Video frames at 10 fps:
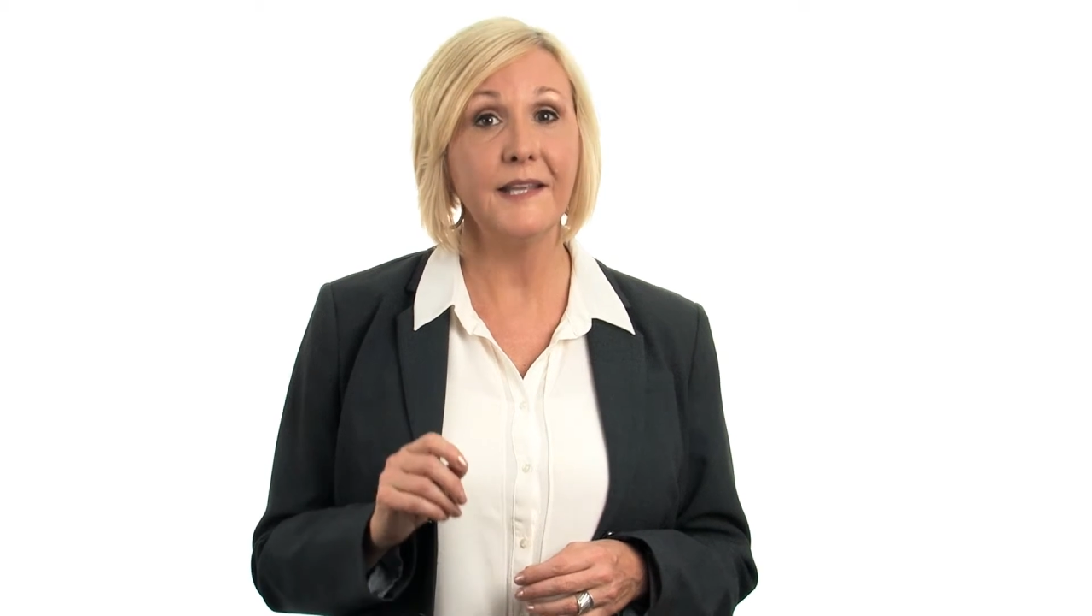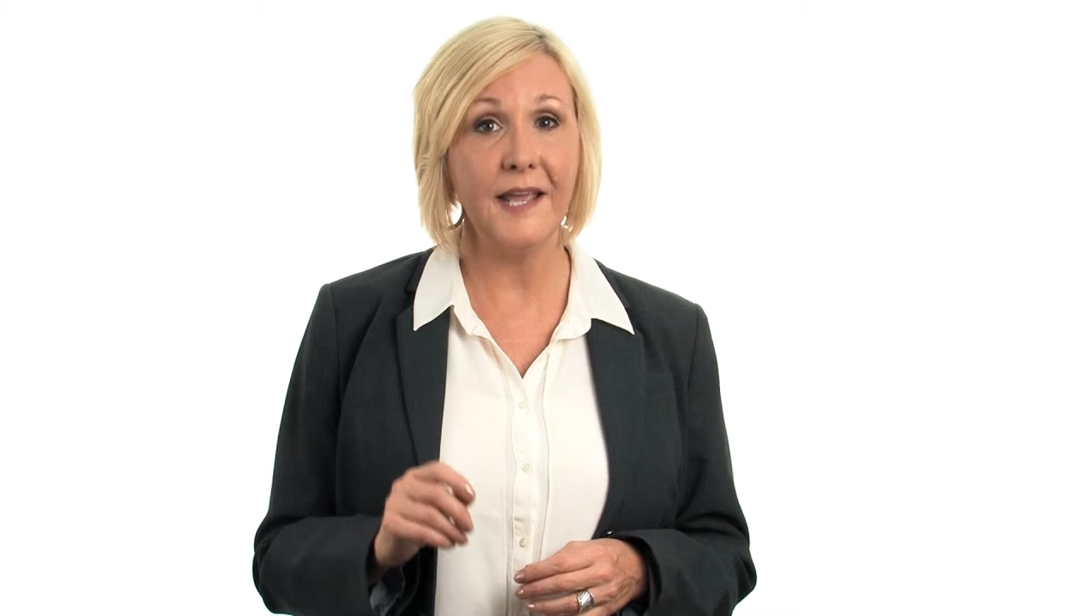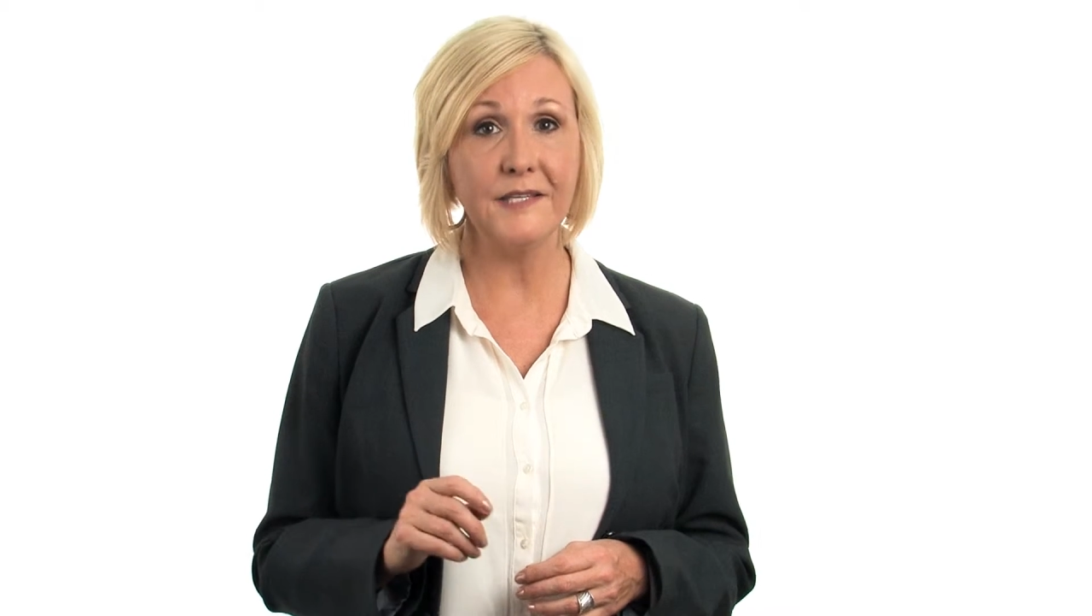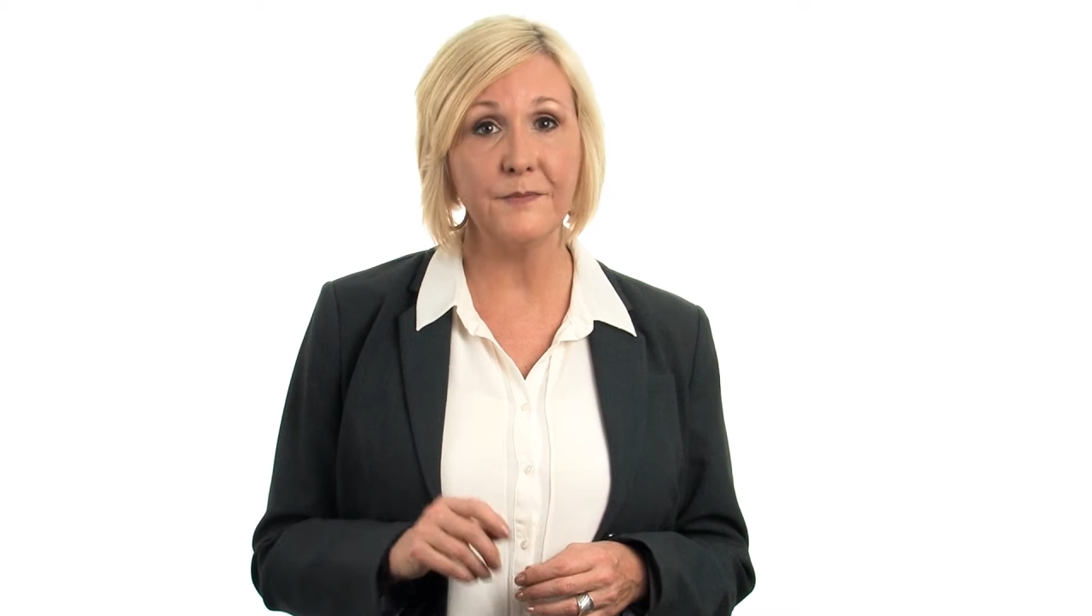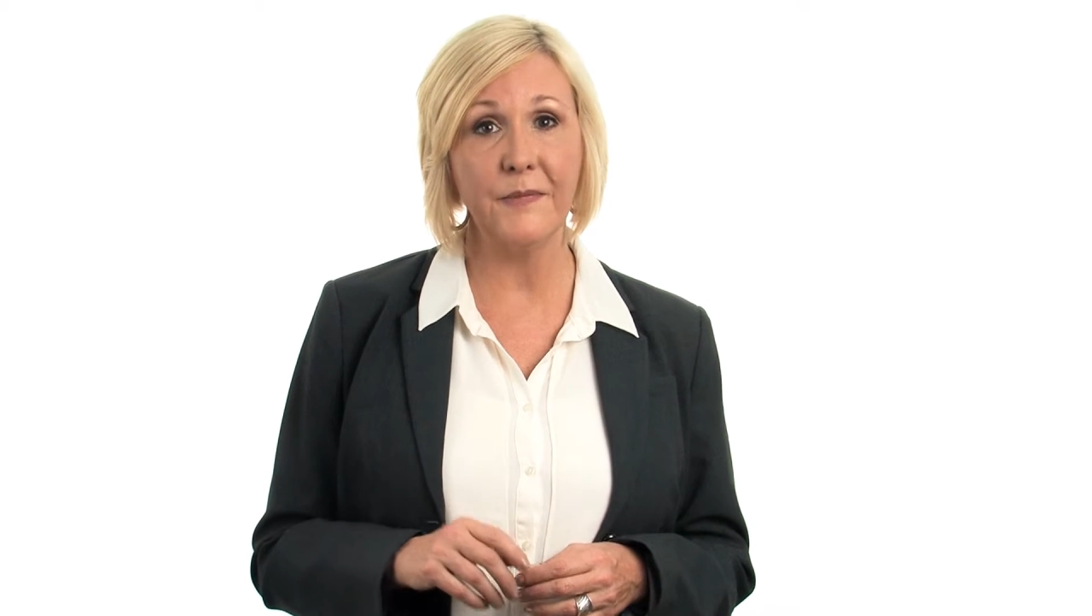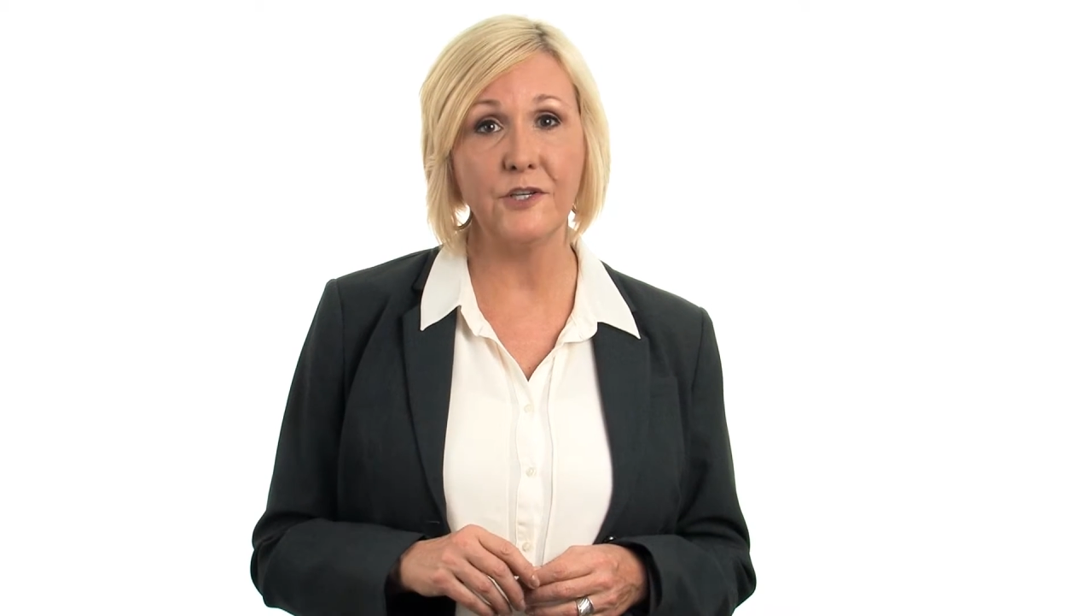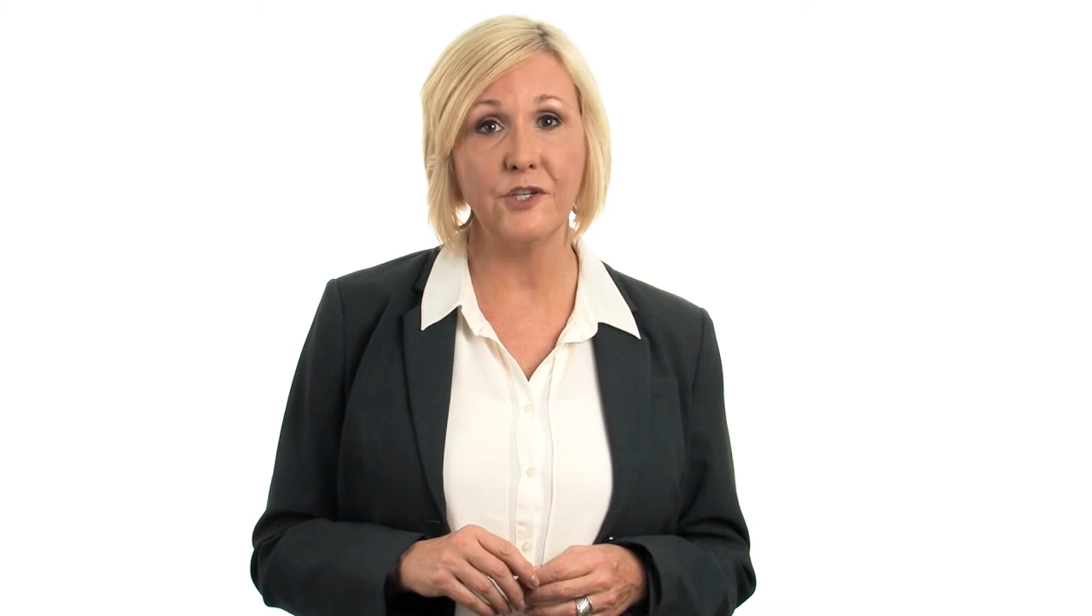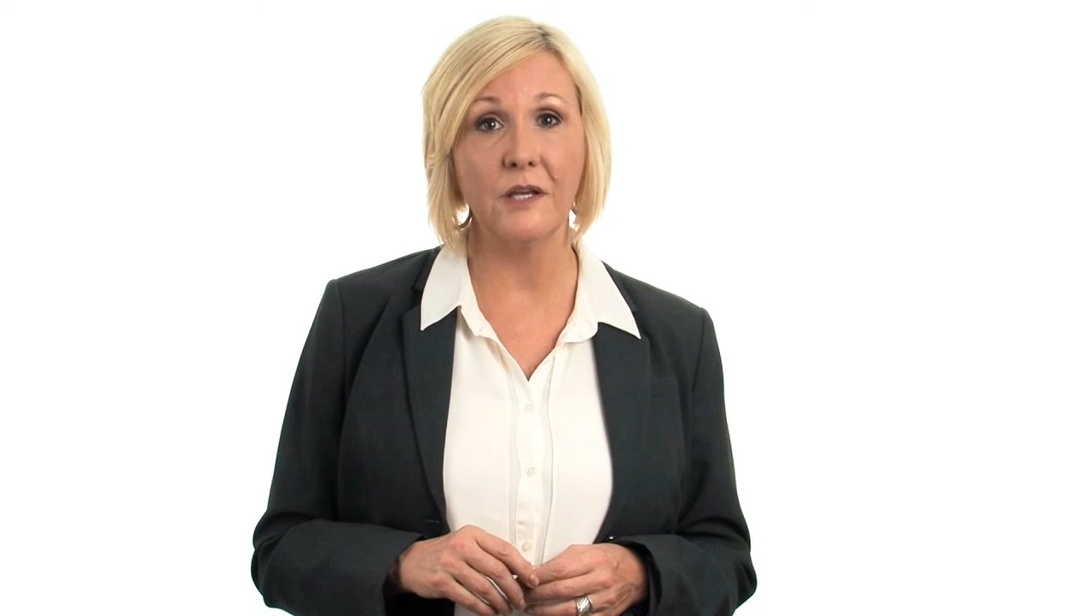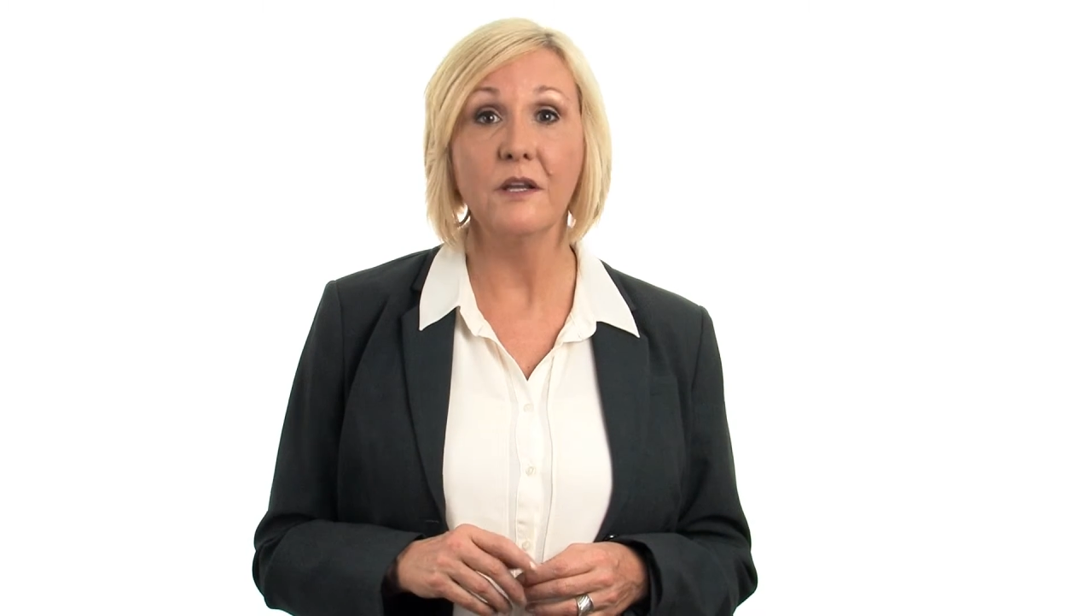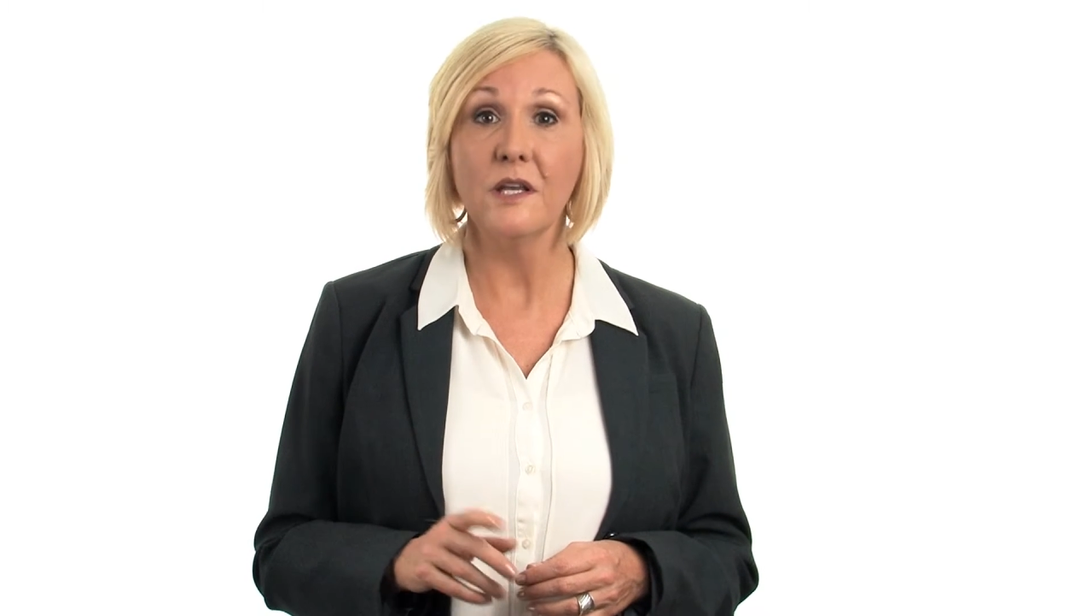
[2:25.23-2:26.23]
get
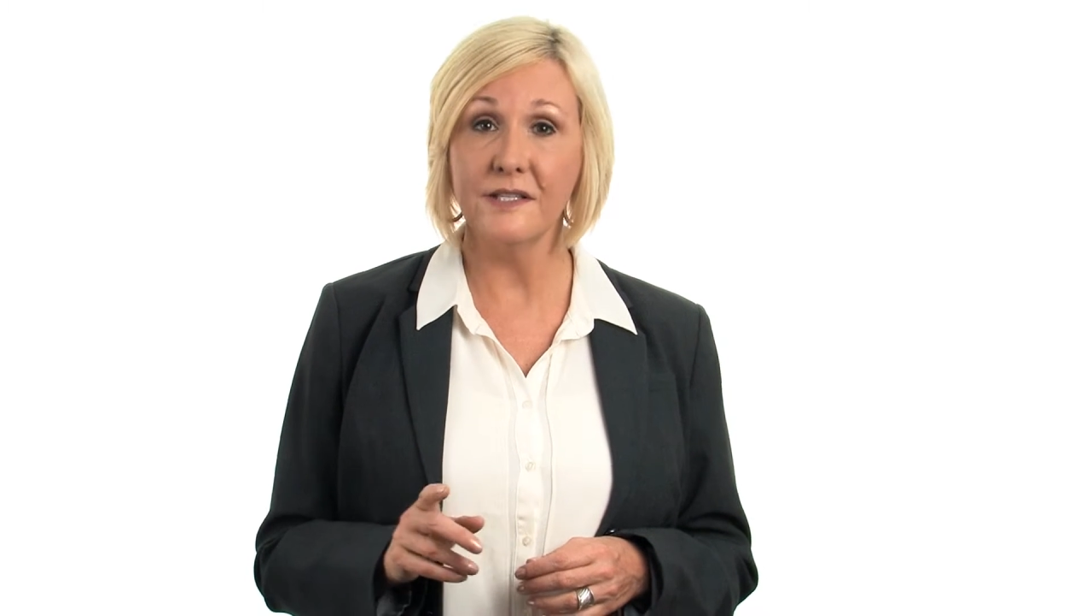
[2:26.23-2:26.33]
dementia,